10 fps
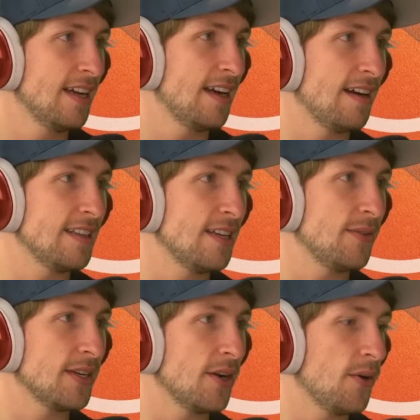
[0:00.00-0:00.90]
All right, there
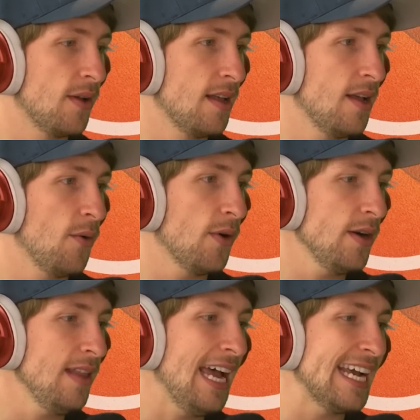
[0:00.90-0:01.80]
we go. We're
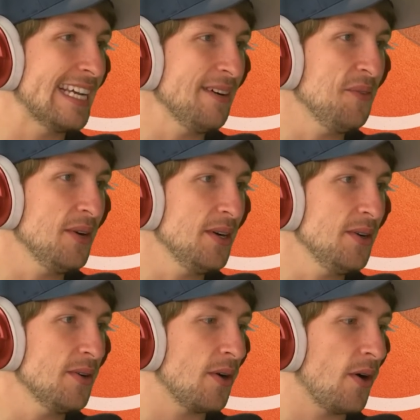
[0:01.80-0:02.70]
like,
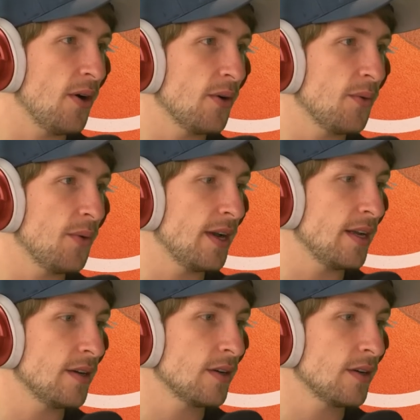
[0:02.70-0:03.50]
we're, oh, wait.